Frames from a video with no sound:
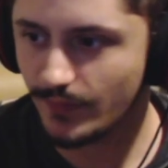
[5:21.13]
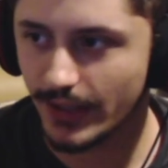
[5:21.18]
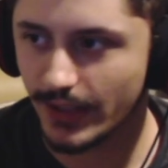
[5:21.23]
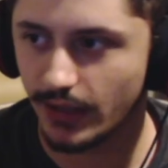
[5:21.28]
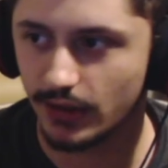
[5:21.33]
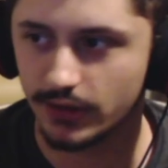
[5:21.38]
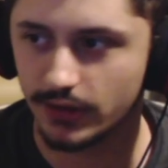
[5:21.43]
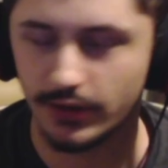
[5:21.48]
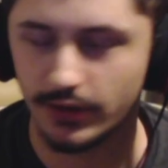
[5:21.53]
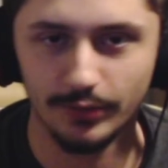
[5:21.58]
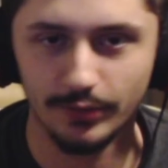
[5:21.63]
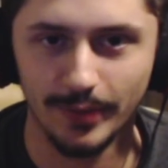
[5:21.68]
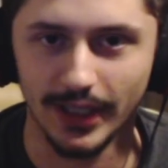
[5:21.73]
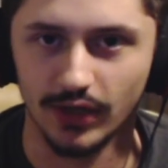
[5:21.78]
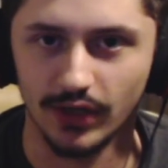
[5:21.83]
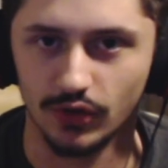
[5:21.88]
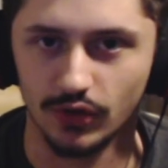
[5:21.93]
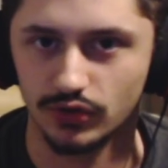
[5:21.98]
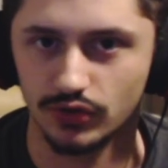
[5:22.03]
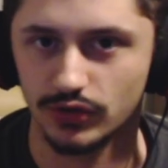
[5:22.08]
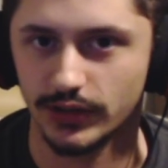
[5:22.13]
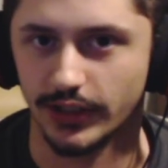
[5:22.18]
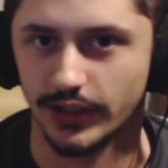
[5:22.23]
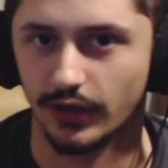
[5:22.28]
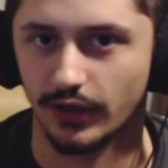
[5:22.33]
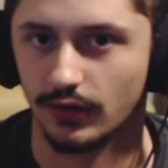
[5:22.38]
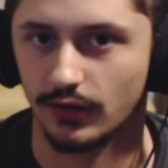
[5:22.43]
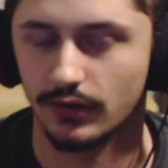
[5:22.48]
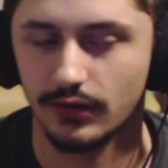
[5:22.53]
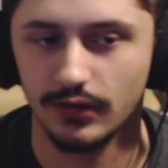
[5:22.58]
a little bit
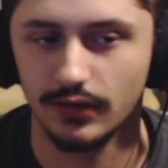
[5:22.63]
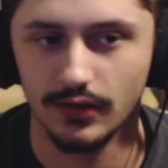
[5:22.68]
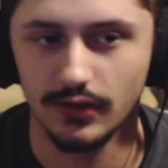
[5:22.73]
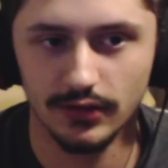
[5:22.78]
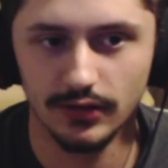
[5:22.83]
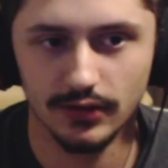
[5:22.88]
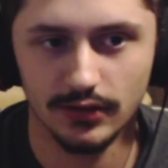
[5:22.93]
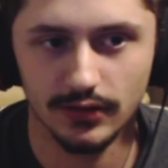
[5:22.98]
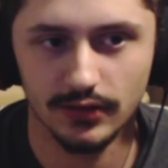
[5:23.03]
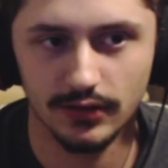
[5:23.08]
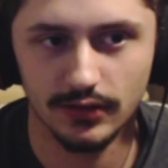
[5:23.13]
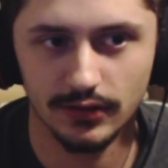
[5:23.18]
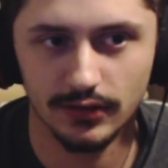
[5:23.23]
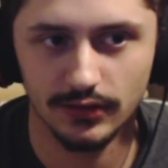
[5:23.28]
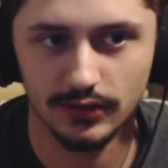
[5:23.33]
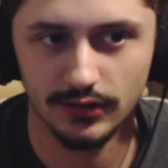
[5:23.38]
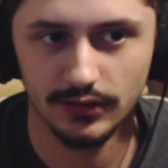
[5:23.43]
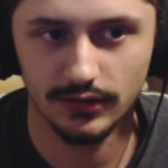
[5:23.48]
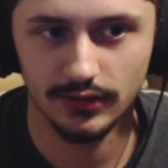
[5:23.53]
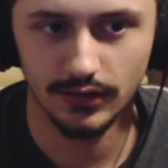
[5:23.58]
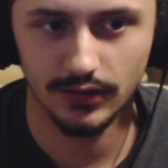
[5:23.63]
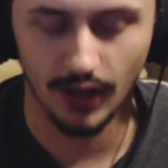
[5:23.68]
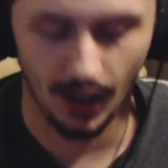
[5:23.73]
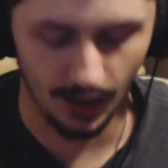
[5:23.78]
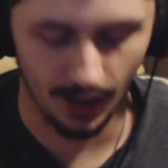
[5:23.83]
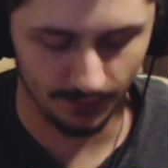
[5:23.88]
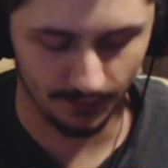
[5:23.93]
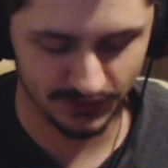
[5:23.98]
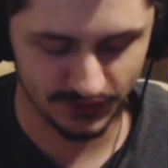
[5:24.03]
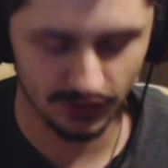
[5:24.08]
earlier.
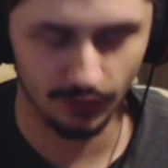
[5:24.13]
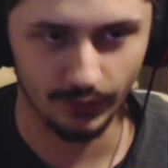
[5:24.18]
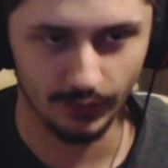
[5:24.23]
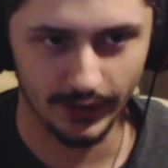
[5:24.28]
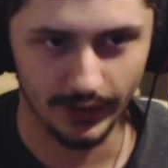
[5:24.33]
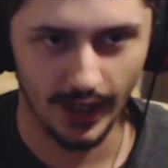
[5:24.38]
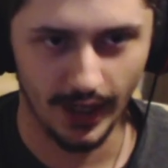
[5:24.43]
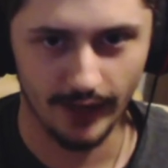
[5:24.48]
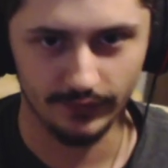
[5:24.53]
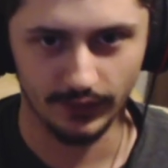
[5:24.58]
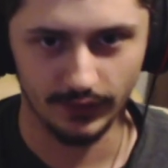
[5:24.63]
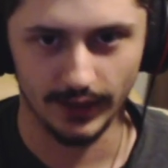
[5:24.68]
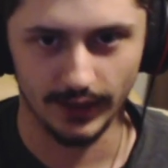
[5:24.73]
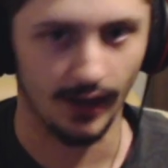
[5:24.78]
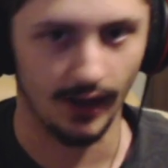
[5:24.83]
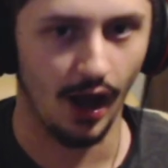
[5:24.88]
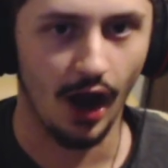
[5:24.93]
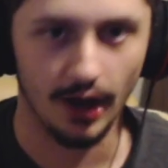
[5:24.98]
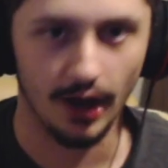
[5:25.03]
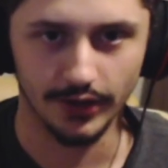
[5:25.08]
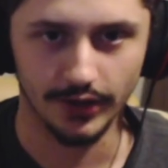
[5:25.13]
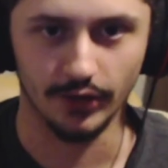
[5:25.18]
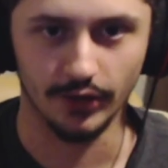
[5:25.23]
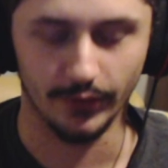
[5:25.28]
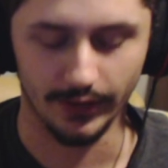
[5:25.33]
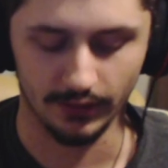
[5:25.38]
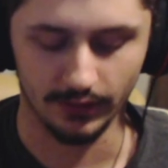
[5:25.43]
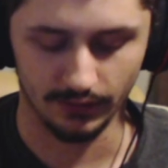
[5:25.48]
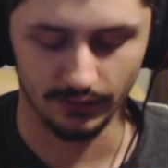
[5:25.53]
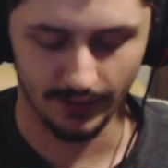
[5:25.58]
Um, so we have like the audio
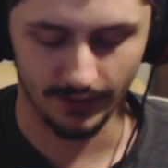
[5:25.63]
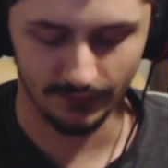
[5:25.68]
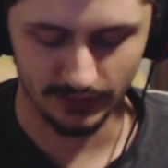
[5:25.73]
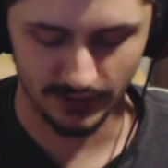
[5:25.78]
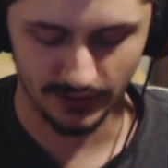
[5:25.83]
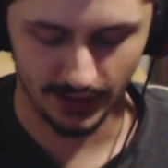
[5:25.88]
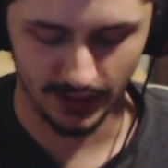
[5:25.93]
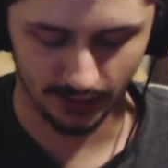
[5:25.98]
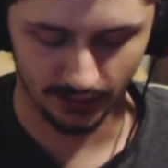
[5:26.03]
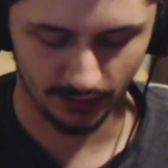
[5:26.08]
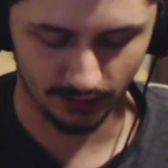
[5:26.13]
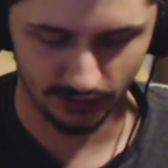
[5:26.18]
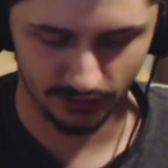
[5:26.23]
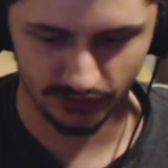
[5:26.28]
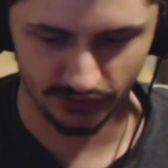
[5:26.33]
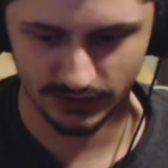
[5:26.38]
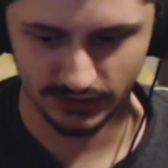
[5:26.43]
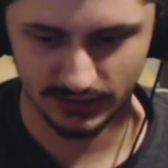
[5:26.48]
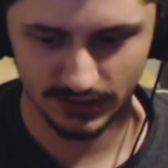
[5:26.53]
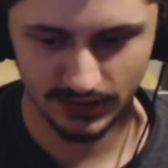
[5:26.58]
here and everything, and just